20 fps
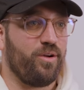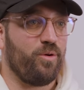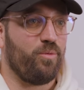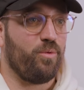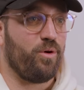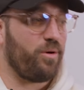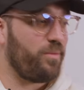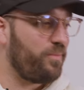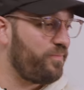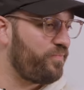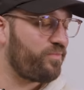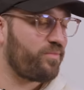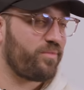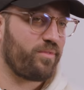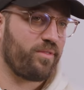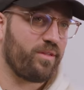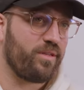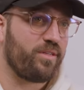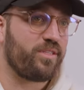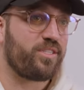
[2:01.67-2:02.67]
Well,
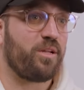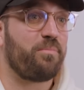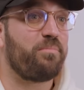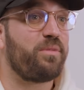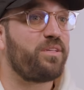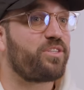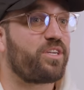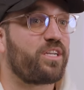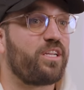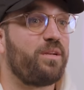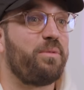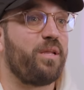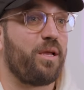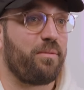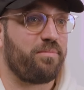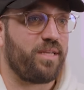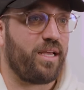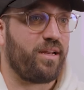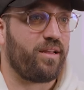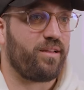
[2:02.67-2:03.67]
some things are going to be
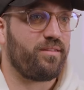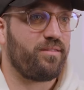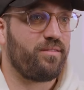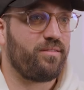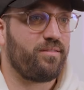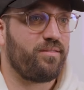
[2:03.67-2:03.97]
updated.